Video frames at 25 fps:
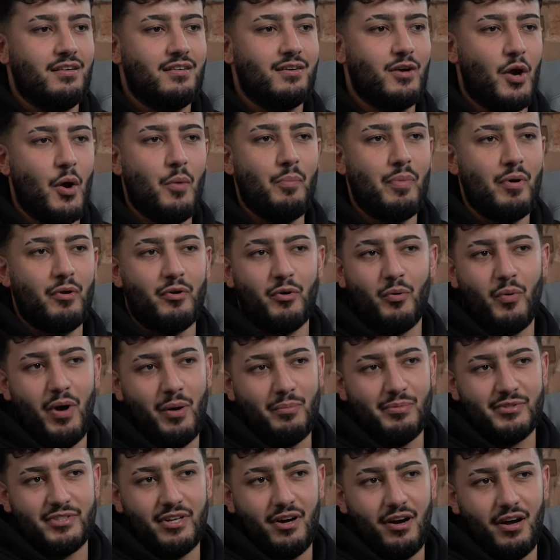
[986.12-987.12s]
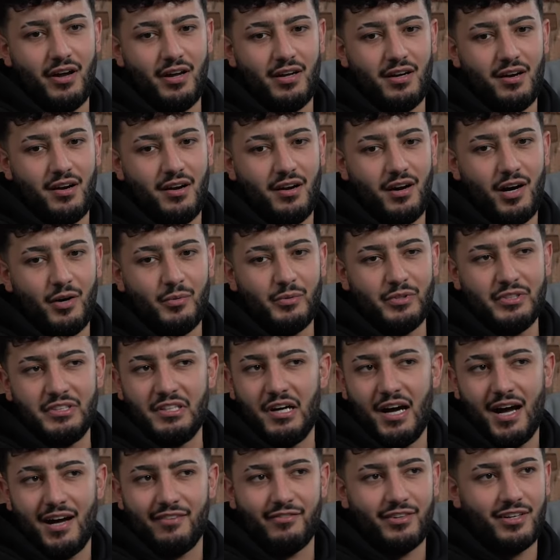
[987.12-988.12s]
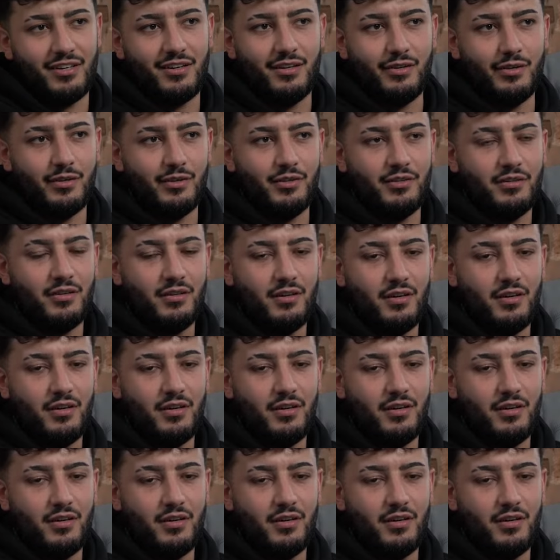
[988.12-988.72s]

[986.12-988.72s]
go and build a website, I would not have a clue.